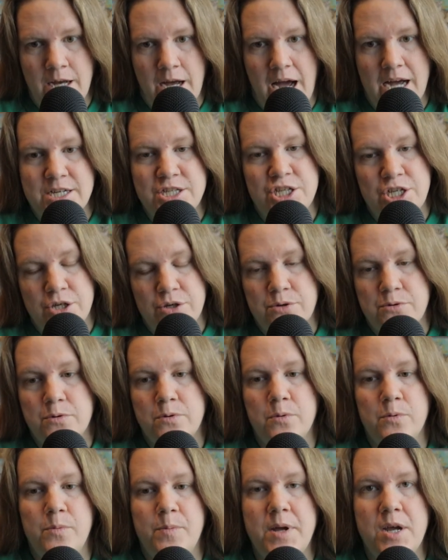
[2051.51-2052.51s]
and children
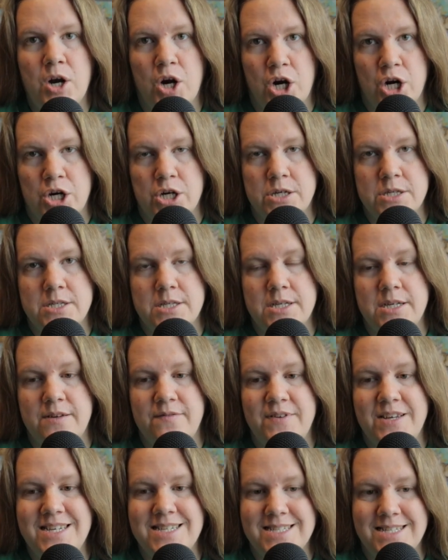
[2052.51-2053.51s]
will be hurt
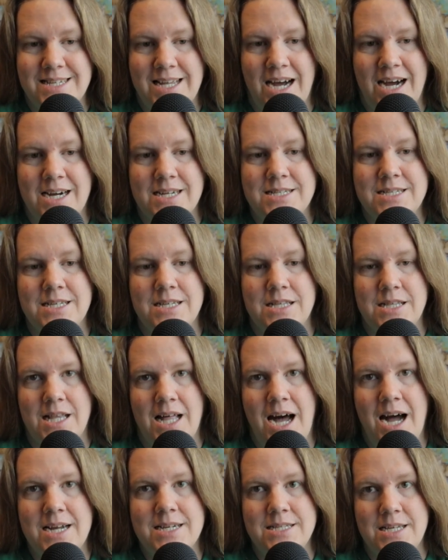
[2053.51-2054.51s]
if he's not
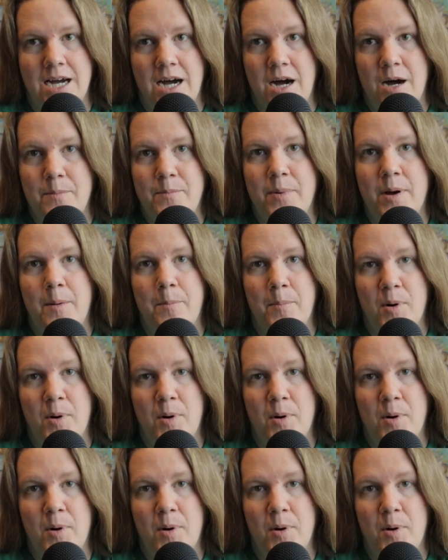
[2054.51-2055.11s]
locked up